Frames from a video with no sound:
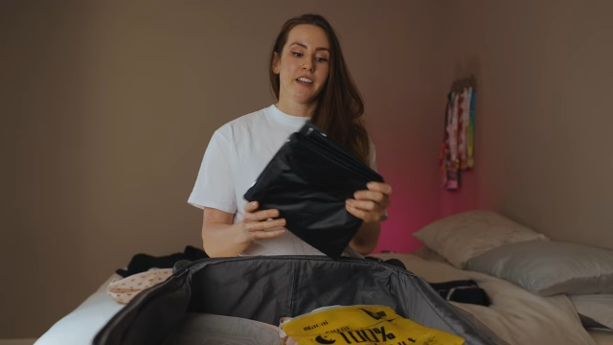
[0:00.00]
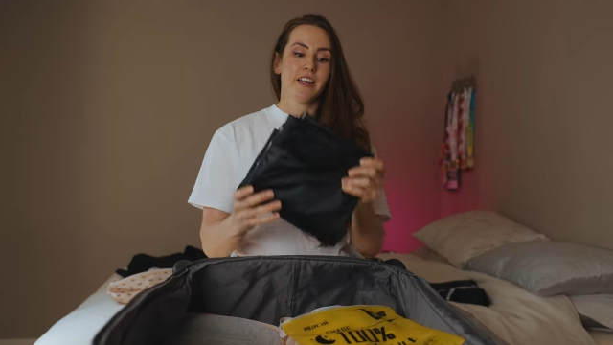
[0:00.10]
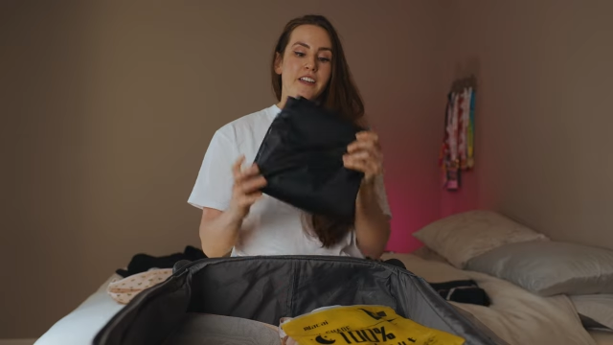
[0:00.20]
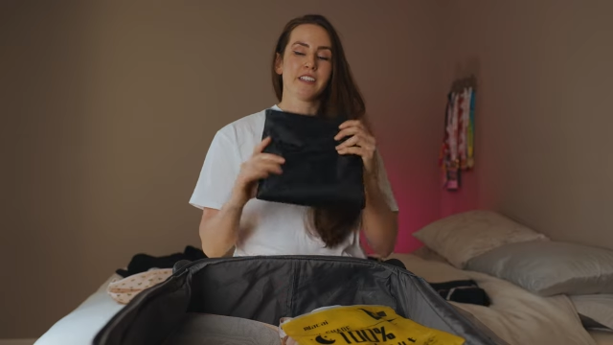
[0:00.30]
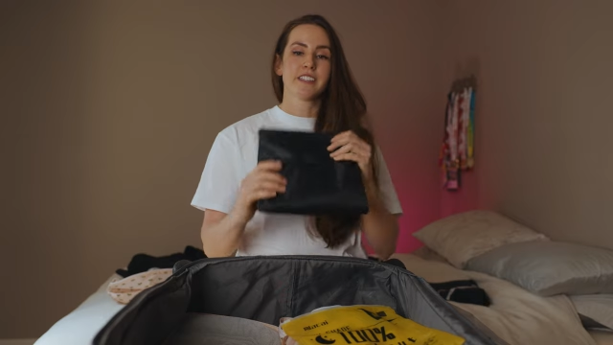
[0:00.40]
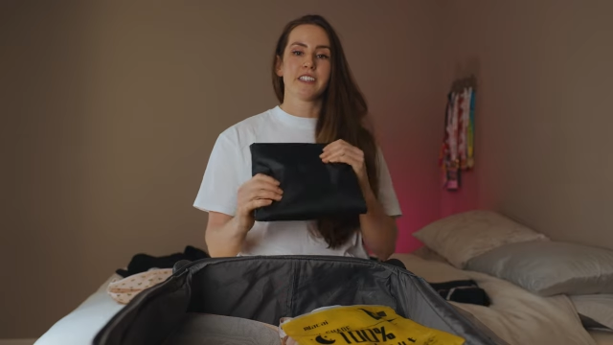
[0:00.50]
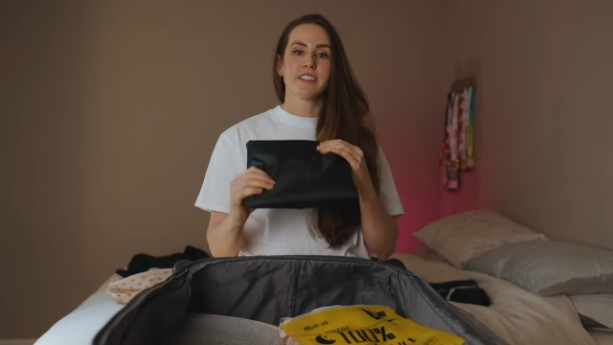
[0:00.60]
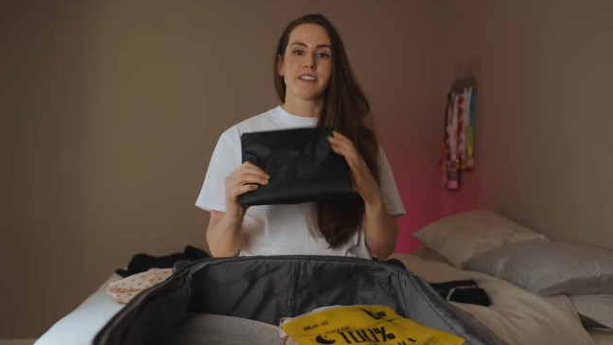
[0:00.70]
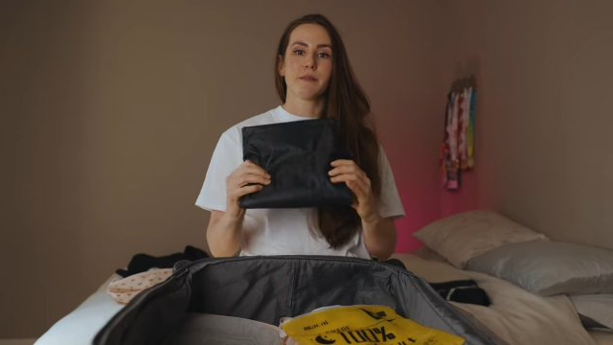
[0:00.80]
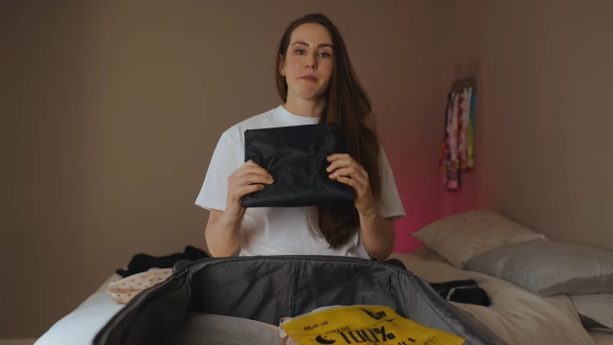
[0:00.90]
And this
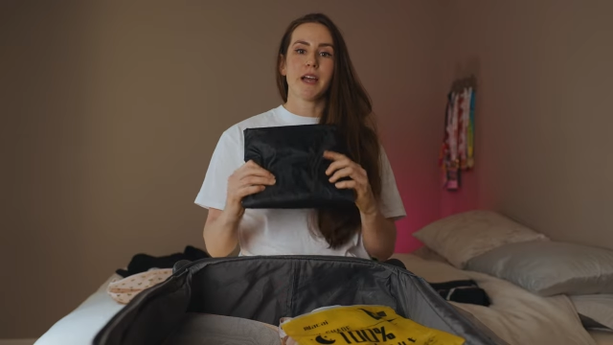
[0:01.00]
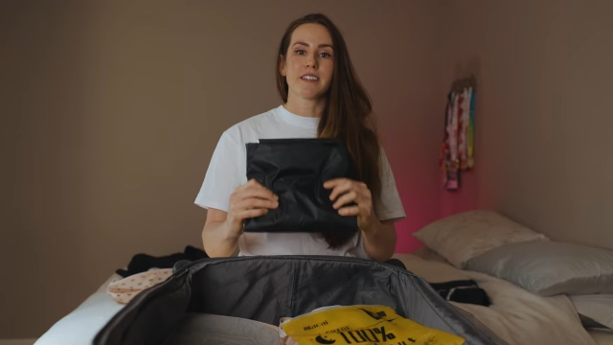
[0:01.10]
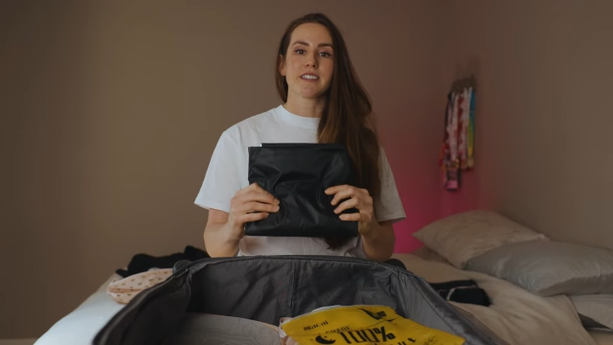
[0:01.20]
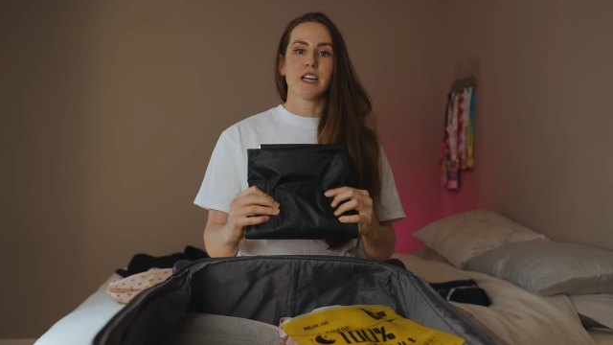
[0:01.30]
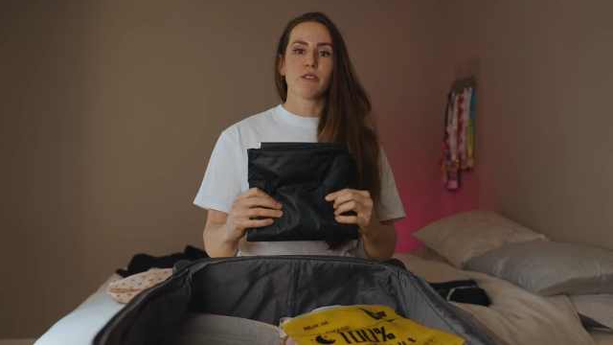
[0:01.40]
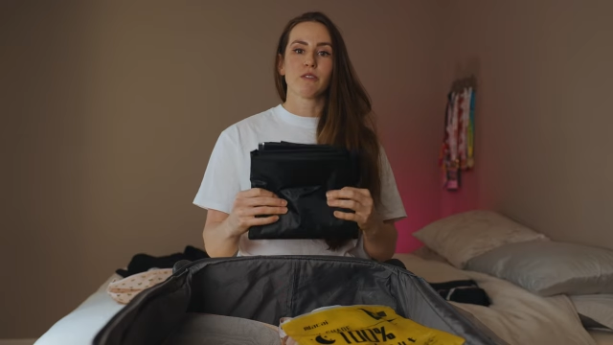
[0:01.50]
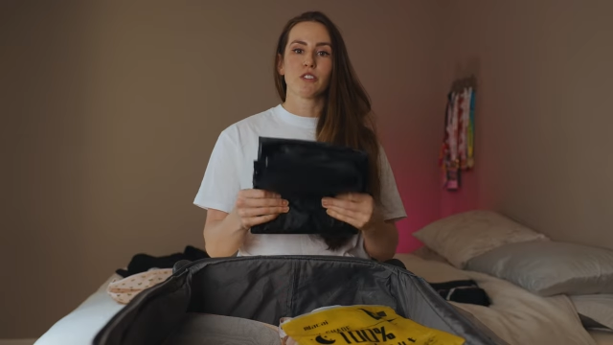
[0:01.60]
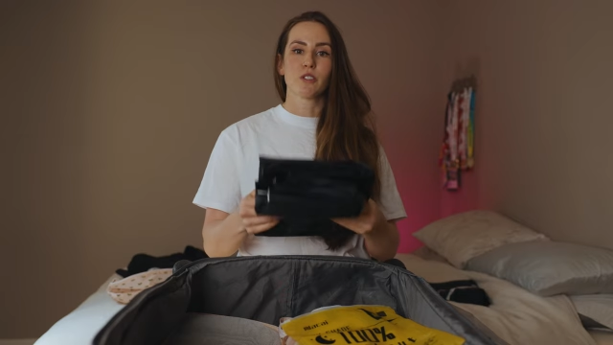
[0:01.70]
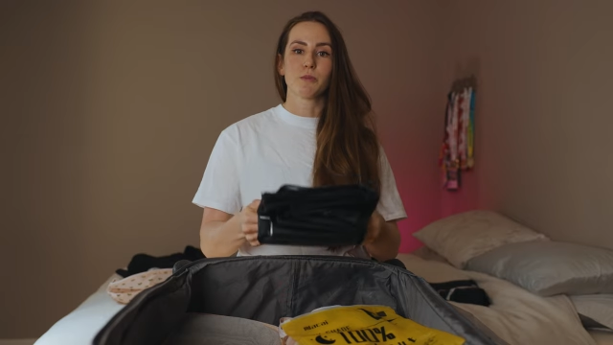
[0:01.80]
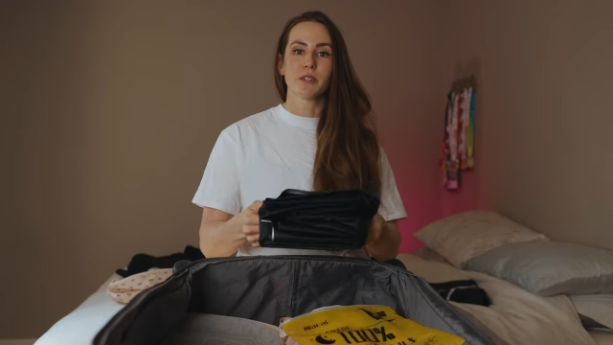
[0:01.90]
thing packs down
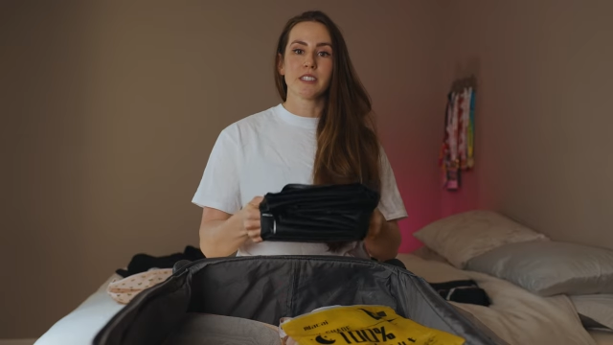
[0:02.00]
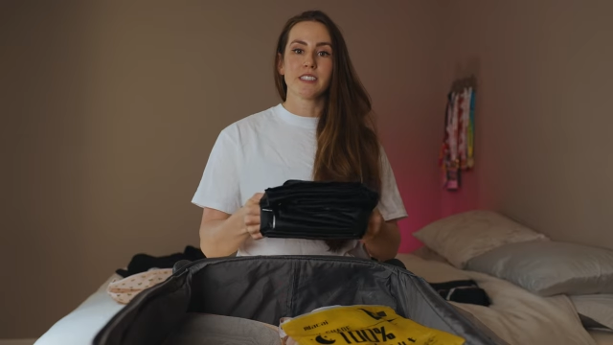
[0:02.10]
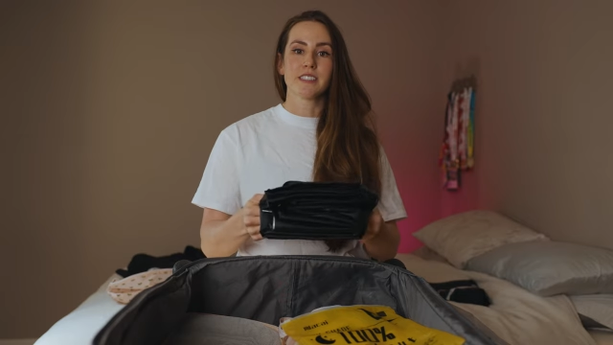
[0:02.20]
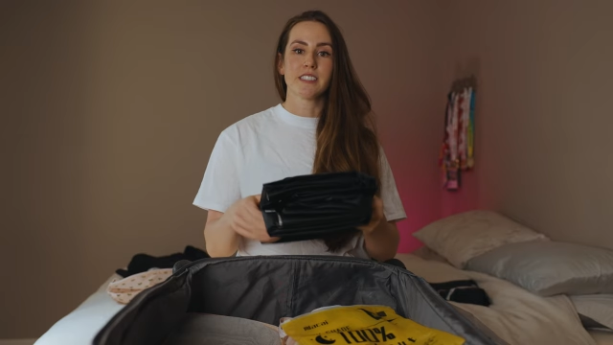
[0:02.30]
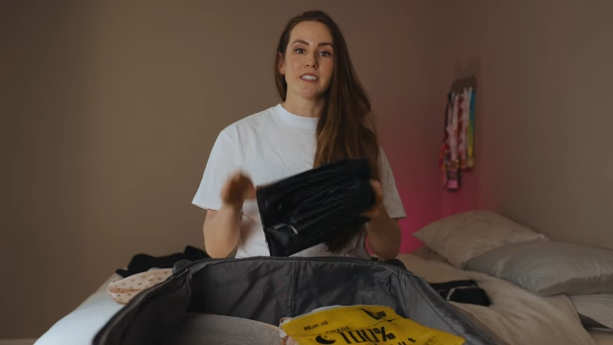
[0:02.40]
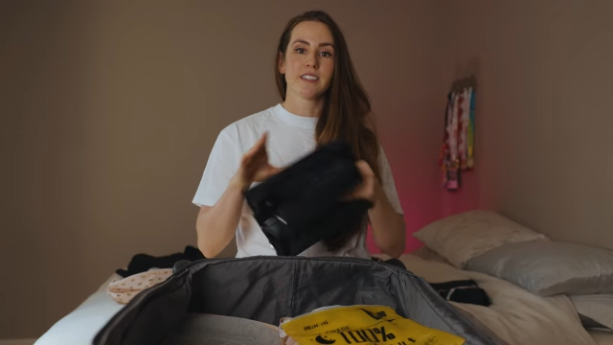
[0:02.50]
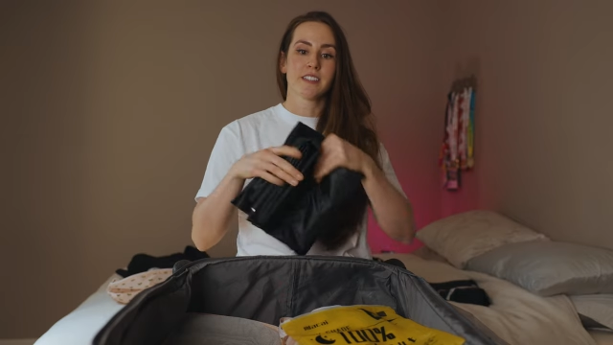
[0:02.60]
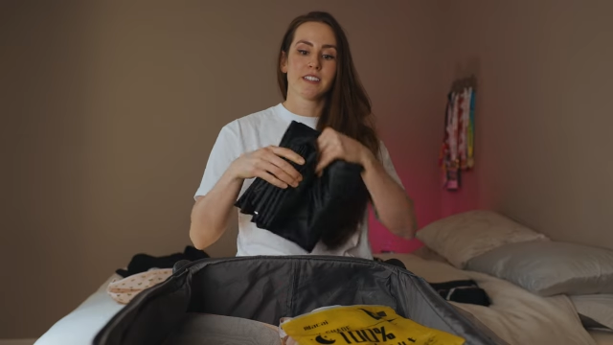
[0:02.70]
super easy,